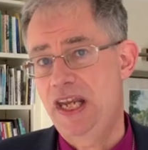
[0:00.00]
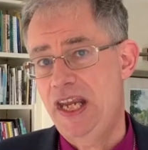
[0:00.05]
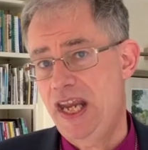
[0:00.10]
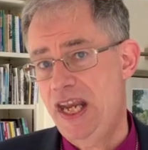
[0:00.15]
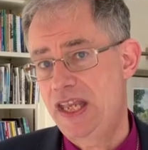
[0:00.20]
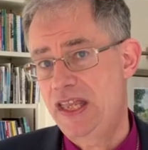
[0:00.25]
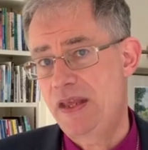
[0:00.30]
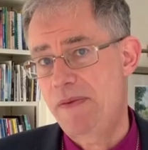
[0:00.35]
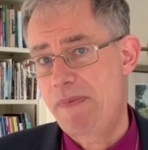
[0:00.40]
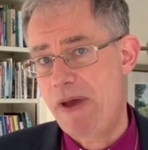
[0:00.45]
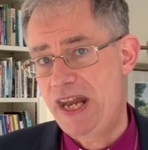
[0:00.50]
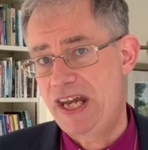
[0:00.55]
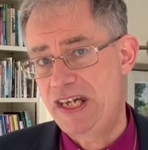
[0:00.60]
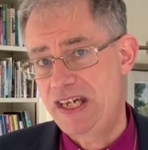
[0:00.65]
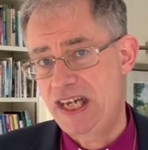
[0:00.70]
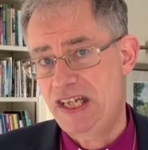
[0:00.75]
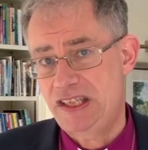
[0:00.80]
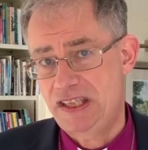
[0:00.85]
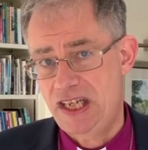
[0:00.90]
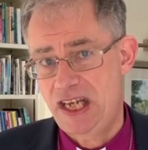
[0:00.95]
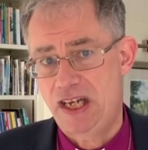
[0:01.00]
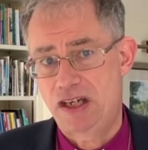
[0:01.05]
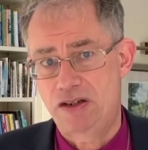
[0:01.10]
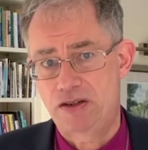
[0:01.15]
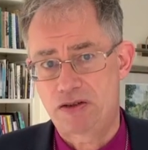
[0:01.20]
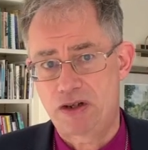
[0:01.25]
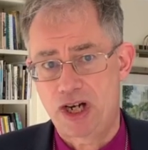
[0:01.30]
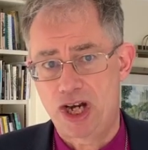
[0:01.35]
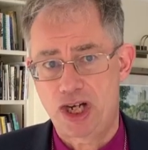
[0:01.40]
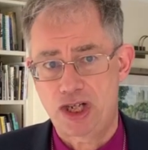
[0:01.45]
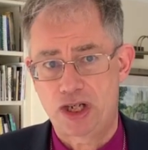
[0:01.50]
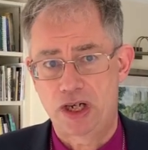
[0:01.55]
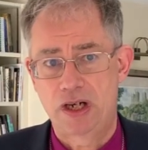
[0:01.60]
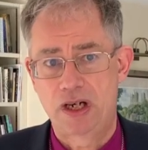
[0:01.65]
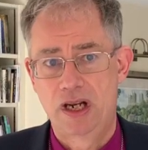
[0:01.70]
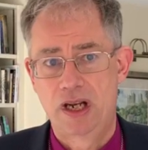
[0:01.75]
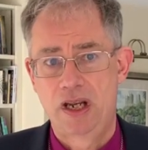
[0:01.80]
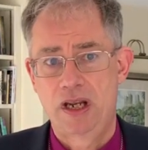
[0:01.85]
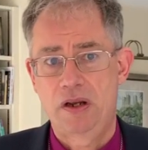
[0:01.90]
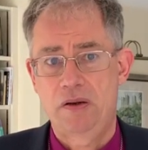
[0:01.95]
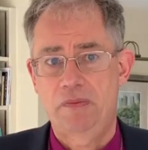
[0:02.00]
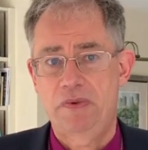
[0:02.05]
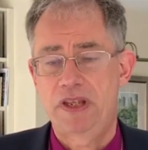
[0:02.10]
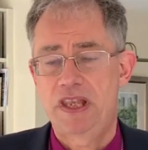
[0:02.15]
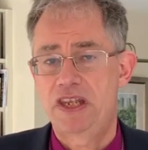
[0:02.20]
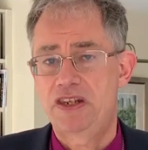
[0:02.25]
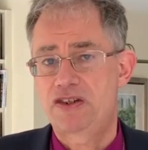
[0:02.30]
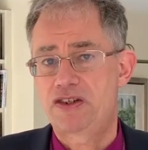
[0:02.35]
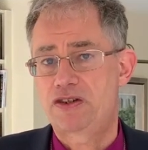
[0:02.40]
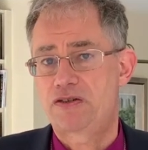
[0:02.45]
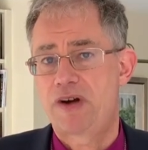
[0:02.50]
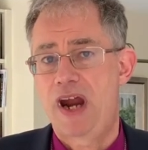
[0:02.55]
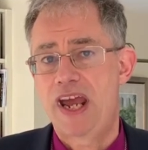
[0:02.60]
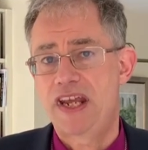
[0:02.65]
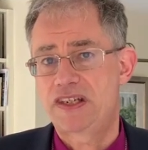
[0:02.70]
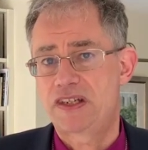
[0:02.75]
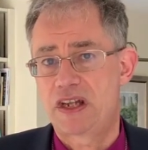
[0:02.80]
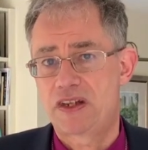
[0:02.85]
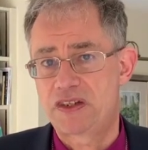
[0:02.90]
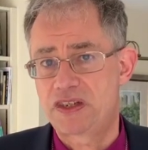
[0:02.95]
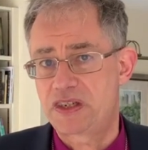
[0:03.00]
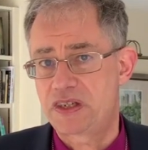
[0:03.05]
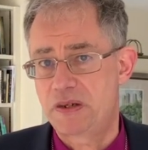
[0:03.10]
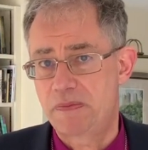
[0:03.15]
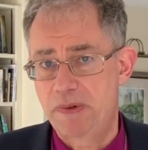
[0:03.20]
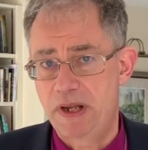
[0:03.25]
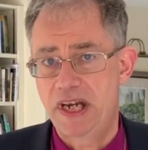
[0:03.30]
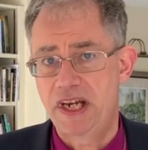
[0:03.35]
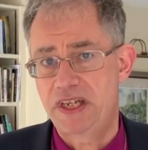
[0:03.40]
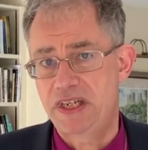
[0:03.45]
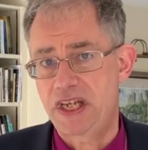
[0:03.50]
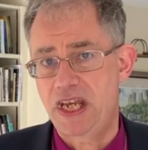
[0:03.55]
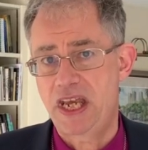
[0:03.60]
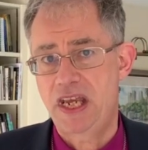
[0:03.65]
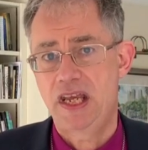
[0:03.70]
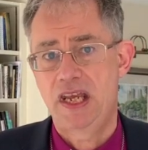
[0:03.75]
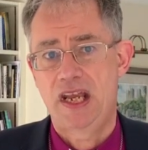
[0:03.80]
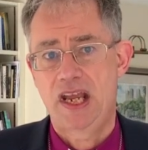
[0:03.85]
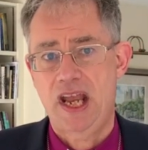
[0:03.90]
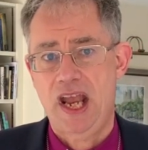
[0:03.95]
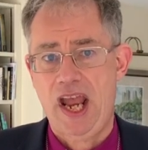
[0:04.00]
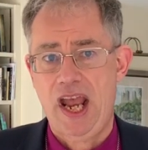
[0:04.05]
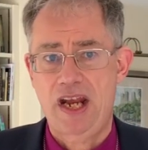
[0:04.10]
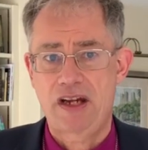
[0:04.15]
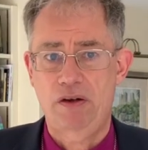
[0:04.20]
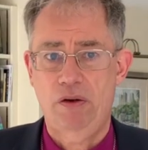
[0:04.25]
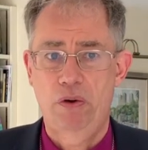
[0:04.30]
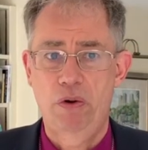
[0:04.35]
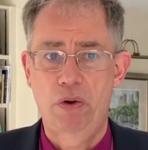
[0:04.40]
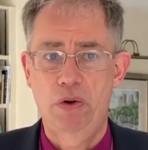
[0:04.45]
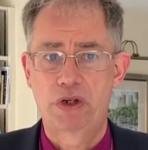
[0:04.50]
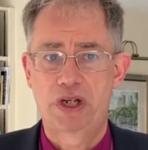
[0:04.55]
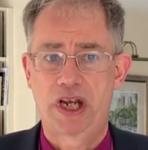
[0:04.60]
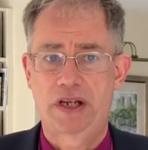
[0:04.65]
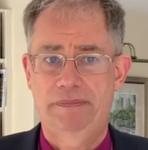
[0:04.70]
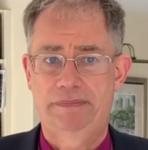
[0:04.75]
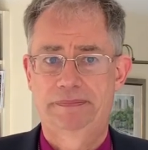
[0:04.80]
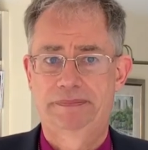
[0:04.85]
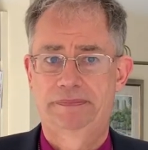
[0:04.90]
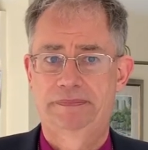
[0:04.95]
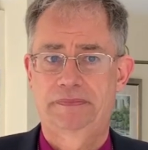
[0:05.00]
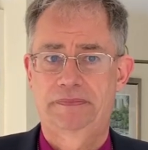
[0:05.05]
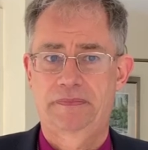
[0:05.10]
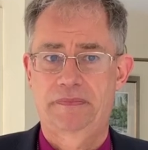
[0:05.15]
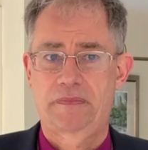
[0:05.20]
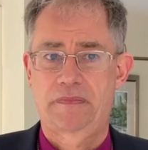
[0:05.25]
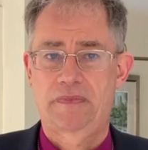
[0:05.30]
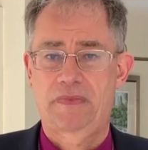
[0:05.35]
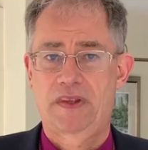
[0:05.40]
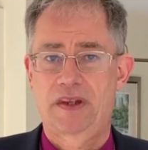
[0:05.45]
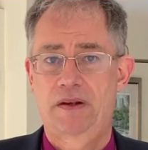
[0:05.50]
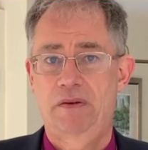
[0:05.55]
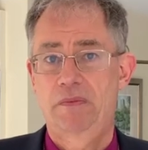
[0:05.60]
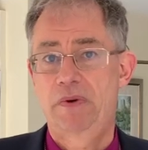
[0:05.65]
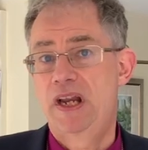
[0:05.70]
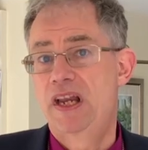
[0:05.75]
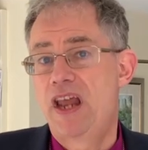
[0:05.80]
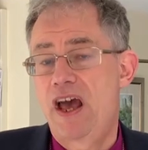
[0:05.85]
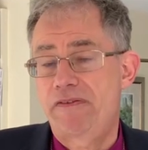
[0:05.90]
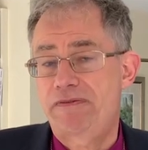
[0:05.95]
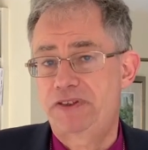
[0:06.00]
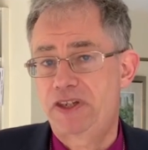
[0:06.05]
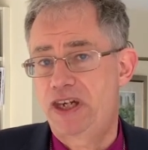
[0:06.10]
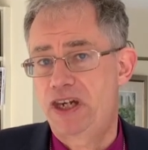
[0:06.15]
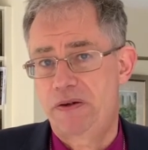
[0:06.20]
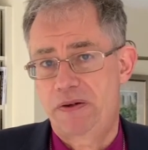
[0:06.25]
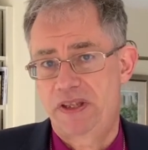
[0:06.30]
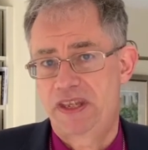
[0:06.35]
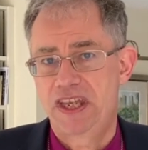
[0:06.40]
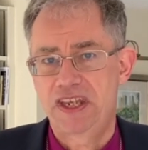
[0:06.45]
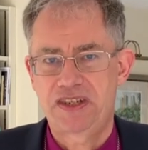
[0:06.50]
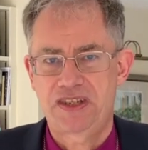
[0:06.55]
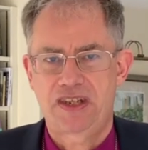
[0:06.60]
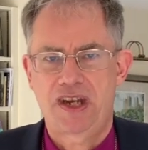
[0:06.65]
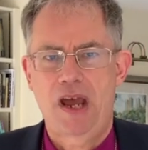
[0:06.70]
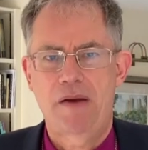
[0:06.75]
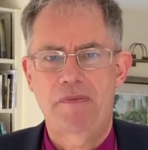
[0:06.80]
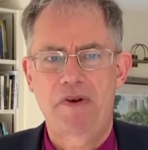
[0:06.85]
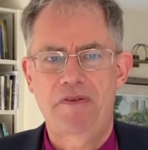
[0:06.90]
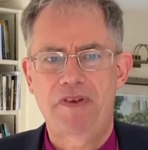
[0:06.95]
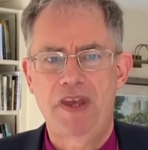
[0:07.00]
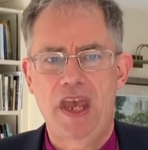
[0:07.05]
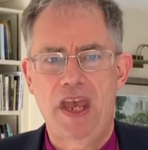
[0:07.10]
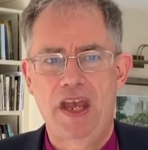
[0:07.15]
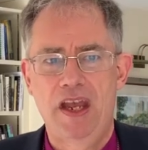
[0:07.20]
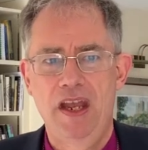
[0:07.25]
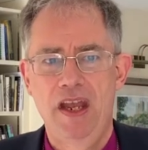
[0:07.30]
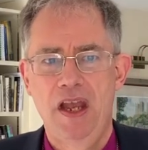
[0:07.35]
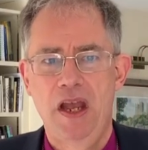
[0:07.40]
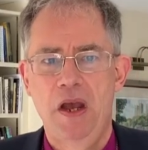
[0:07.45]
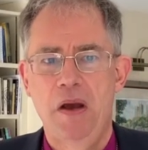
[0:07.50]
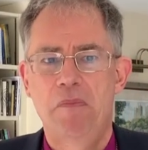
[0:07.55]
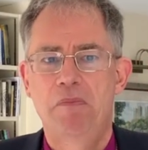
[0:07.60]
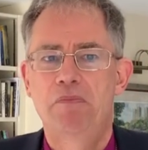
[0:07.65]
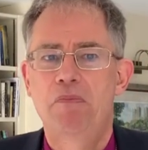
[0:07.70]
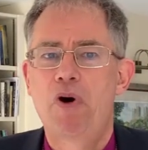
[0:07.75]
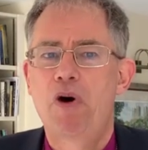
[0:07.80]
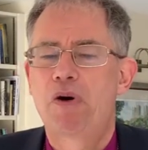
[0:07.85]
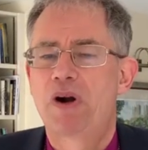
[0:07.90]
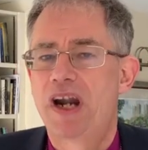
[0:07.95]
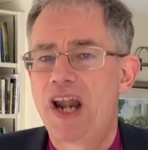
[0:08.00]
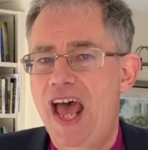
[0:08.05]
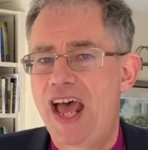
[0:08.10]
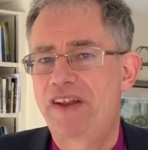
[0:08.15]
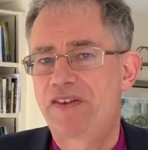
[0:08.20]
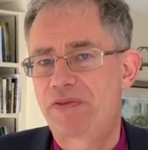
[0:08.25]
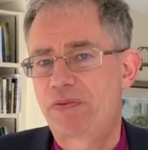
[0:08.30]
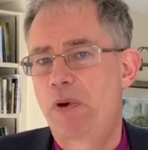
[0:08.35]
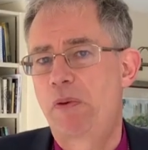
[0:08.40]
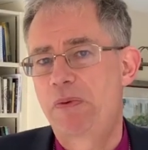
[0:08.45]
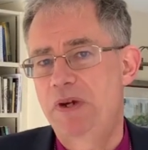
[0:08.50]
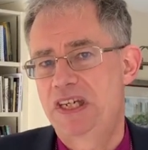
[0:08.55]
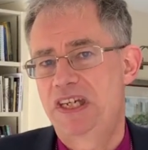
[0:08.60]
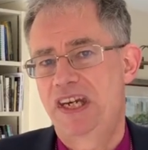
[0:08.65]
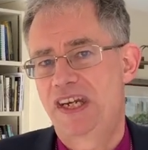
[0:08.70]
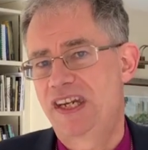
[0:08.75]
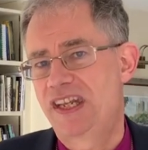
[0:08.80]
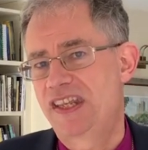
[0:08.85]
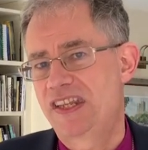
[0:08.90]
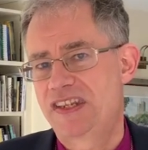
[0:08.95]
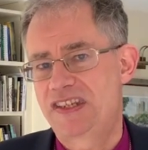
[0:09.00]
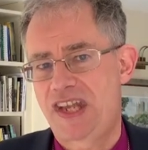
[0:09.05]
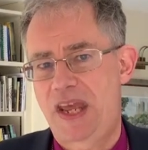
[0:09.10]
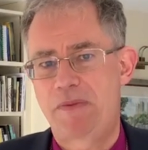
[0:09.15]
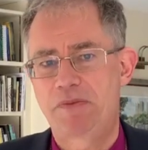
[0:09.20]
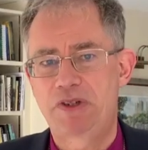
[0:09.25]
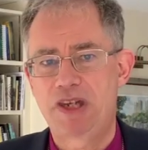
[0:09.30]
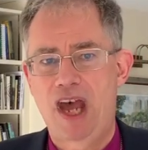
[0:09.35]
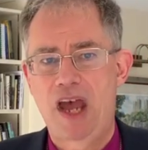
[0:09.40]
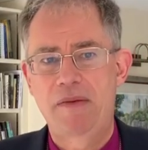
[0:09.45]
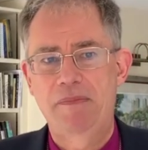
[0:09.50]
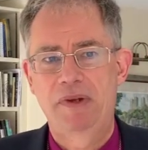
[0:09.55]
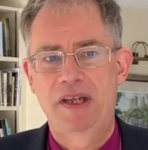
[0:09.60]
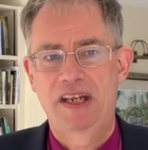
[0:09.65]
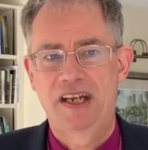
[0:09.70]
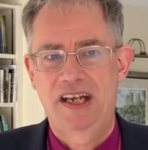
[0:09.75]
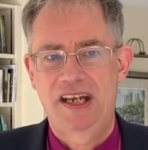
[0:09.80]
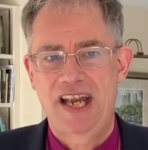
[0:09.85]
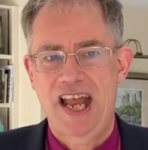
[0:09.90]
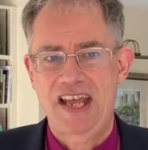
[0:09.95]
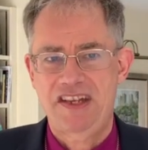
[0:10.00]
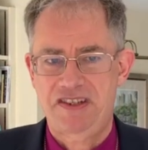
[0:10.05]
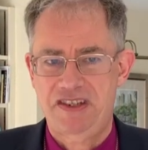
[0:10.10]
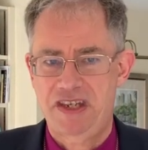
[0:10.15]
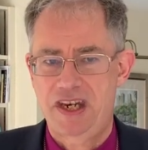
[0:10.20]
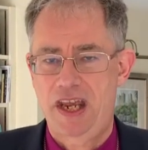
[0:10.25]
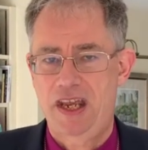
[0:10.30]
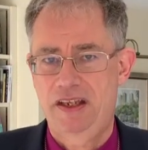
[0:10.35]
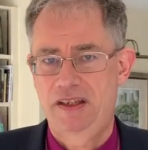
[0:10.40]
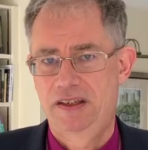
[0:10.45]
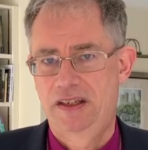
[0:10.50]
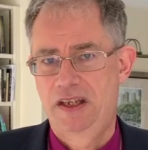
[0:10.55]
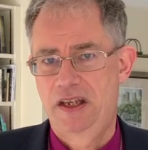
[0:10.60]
in the Benedictine tradition, with its stress on stability and order. We love to do at this time of year more or less what we did at the same time last year.